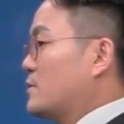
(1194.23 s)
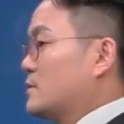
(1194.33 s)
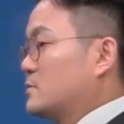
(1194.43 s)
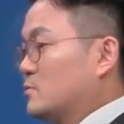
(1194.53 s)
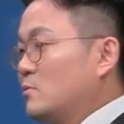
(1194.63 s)

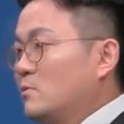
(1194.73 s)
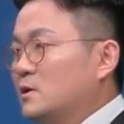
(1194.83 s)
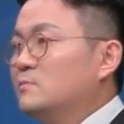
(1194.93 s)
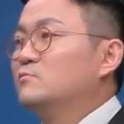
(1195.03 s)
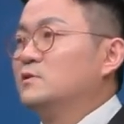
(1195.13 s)
And
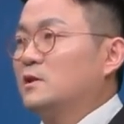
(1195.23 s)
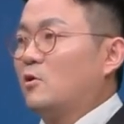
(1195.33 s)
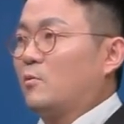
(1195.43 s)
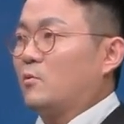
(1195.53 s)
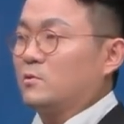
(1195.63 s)

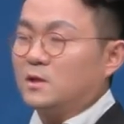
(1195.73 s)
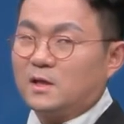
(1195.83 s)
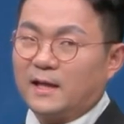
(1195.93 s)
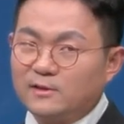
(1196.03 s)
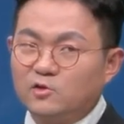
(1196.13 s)
for
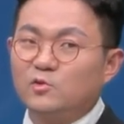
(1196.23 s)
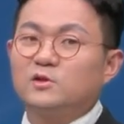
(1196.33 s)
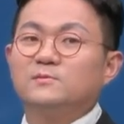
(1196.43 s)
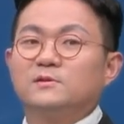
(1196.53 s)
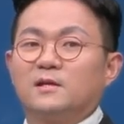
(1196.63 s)
rescue
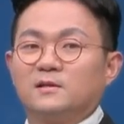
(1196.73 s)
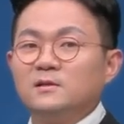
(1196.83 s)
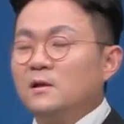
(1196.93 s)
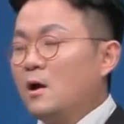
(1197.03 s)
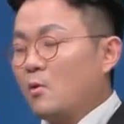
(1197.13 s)

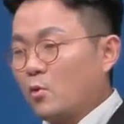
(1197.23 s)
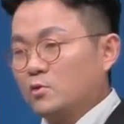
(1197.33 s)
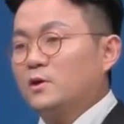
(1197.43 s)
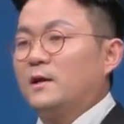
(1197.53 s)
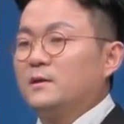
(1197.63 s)
implants,
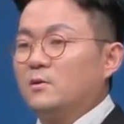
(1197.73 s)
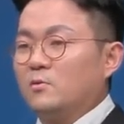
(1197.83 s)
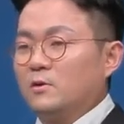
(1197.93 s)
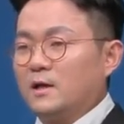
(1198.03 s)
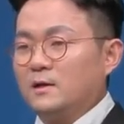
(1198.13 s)
especially when you
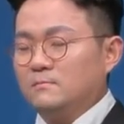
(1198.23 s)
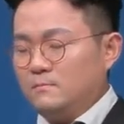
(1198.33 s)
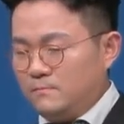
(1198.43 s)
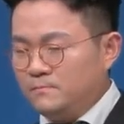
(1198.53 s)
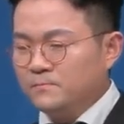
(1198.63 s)

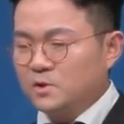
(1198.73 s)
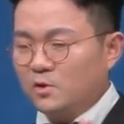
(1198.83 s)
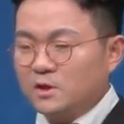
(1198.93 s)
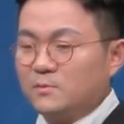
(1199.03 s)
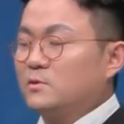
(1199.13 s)
replace
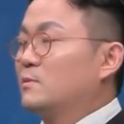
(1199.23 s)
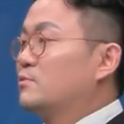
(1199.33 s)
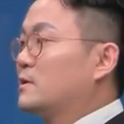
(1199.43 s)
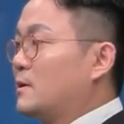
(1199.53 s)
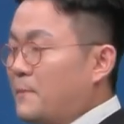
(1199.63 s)

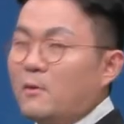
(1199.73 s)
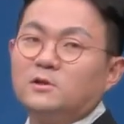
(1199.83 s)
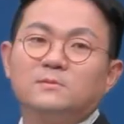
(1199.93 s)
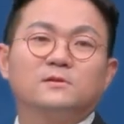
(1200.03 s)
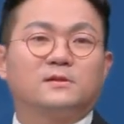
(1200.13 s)
existing
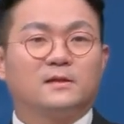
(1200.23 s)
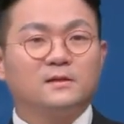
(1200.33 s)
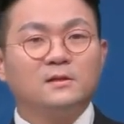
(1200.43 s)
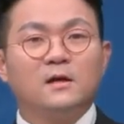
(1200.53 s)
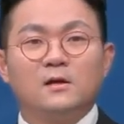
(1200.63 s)
implants,
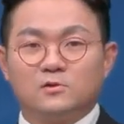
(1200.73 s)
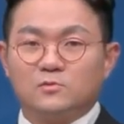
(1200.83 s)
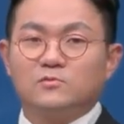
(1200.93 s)
short implants